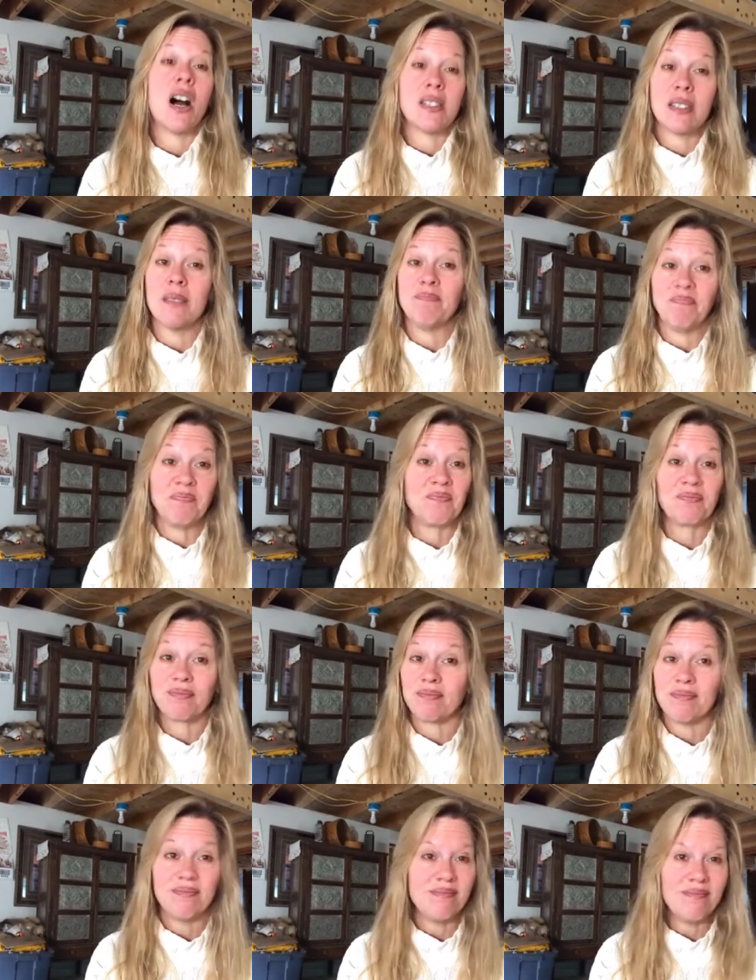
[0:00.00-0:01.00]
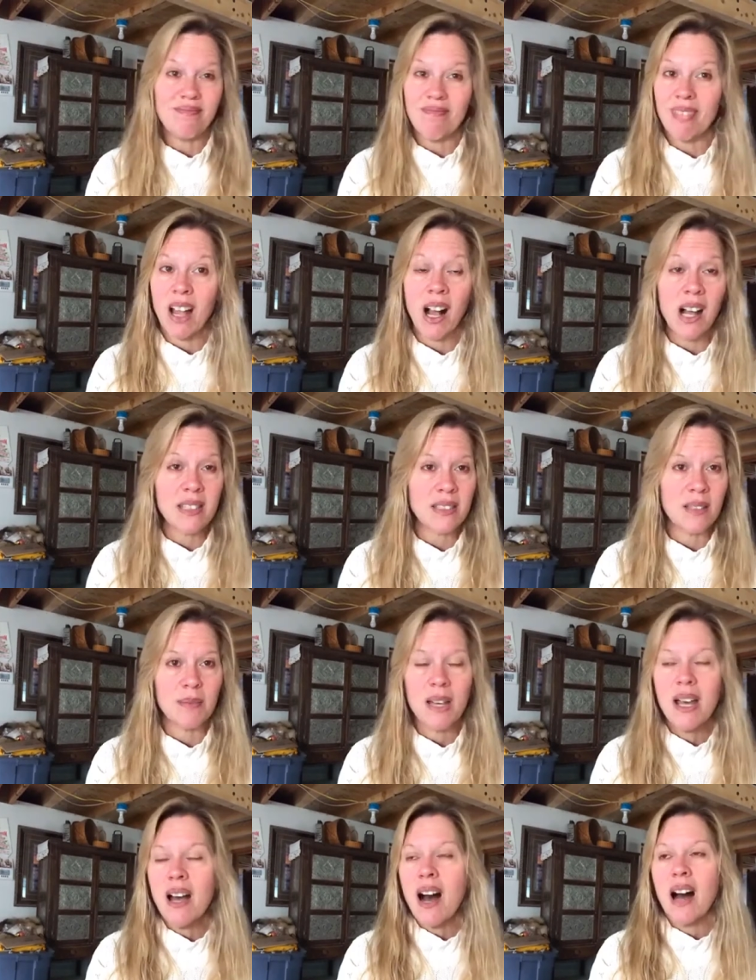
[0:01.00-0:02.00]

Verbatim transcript: Awesome awesome.